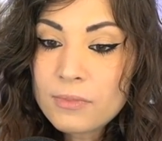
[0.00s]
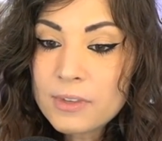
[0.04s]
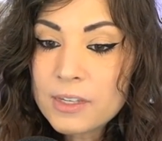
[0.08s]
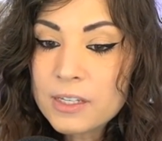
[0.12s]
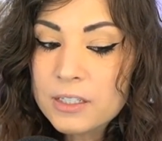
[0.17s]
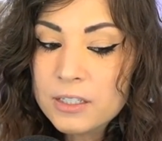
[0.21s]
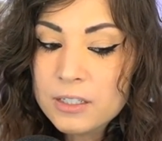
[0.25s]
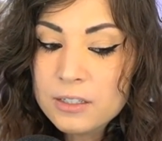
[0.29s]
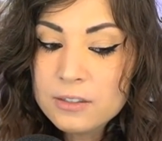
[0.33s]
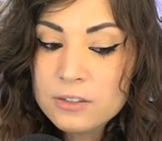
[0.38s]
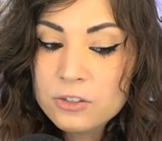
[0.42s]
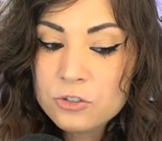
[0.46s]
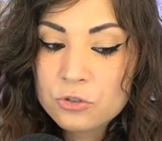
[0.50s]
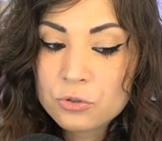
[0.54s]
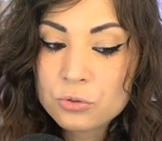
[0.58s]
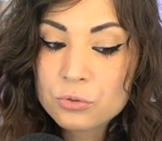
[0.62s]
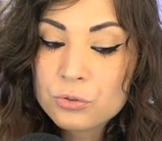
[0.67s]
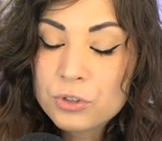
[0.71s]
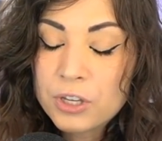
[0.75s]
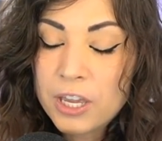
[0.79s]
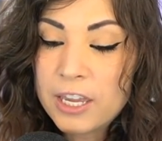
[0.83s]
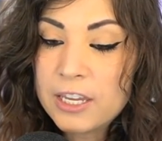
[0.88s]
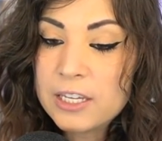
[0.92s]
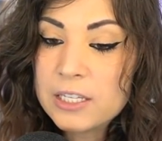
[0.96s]
is a
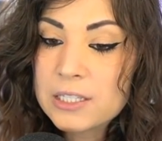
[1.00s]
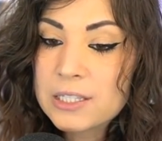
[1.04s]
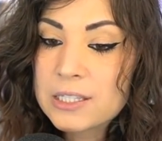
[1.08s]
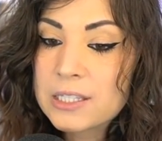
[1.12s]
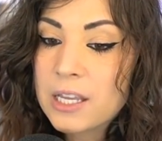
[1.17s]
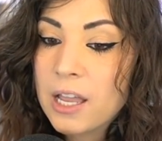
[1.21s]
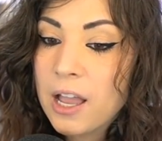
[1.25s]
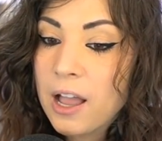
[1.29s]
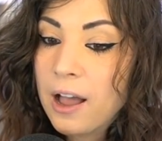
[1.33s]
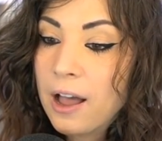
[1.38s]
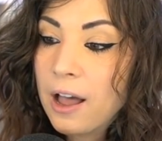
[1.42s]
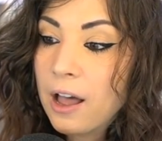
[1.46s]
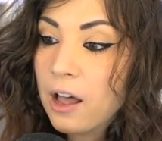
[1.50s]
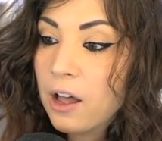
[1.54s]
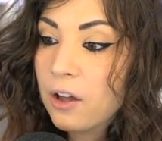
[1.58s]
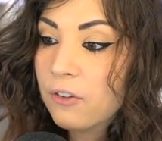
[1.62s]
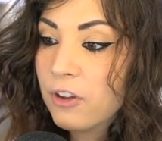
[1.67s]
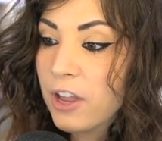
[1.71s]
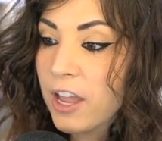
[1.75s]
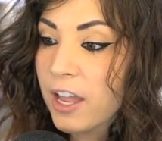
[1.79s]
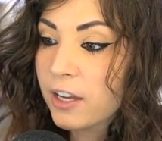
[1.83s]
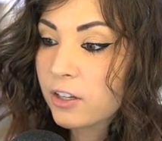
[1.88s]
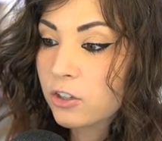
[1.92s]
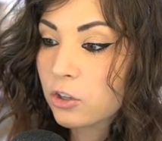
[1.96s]
true case of
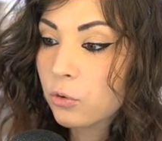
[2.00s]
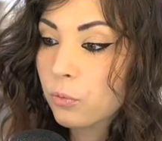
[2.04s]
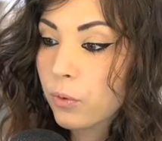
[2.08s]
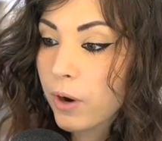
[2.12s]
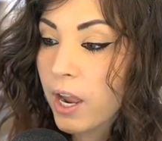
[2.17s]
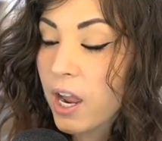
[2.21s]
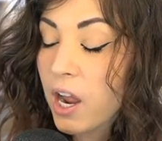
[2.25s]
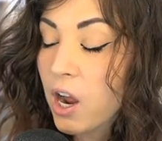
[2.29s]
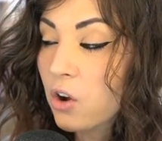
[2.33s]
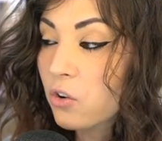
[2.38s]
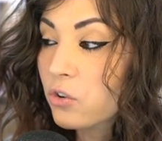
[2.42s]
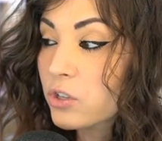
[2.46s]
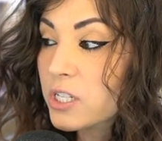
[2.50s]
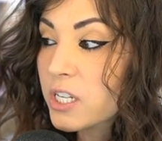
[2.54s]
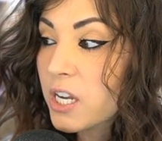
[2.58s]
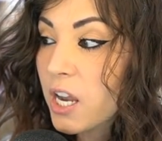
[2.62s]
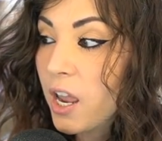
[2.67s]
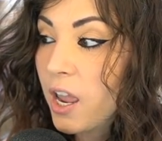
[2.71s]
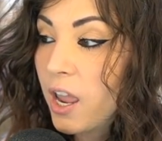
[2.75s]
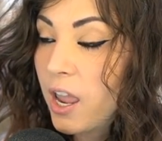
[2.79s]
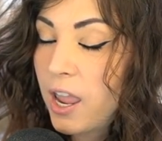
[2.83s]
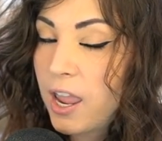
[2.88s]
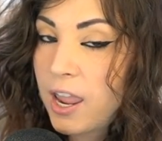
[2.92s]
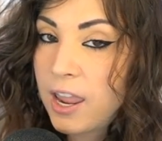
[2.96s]
heck around
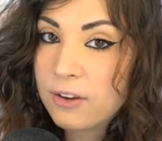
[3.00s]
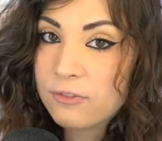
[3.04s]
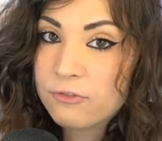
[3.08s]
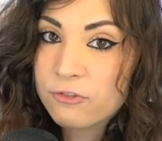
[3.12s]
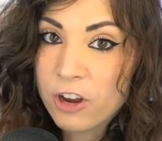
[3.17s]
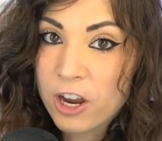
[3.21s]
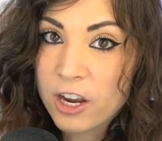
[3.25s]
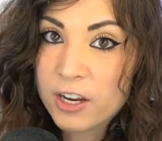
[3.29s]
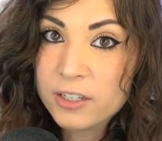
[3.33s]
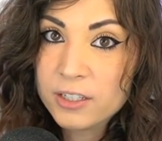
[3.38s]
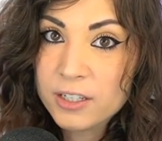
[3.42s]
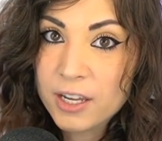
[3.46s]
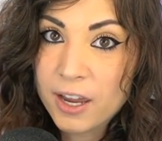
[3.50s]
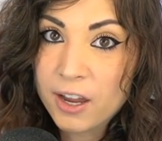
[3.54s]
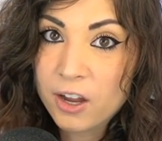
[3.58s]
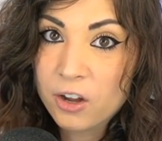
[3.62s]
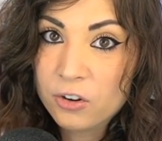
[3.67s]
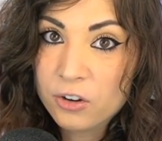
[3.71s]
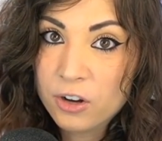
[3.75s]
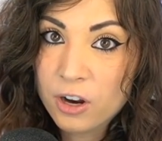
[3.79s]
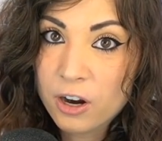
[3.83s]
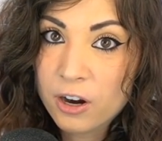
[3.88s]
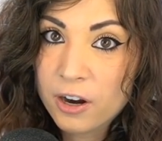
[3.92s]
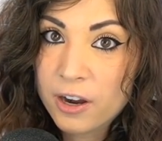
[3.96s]
and find
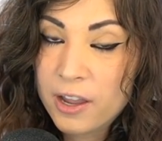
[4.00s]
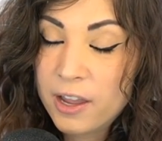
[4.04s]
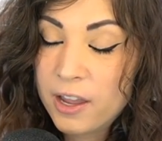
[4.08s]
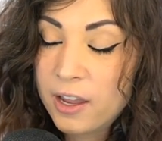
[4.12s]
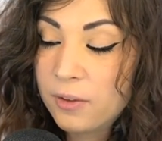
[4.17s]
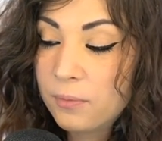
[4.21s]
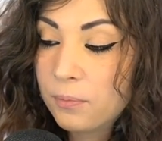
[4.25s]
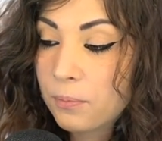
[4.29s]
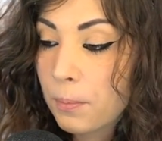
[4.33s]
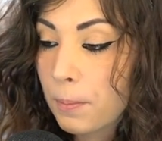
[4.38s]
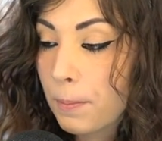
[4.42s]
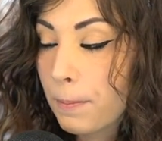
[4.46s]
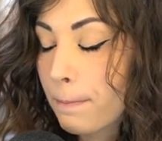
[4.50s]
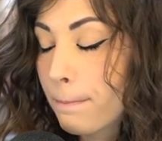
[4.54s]
out, all right?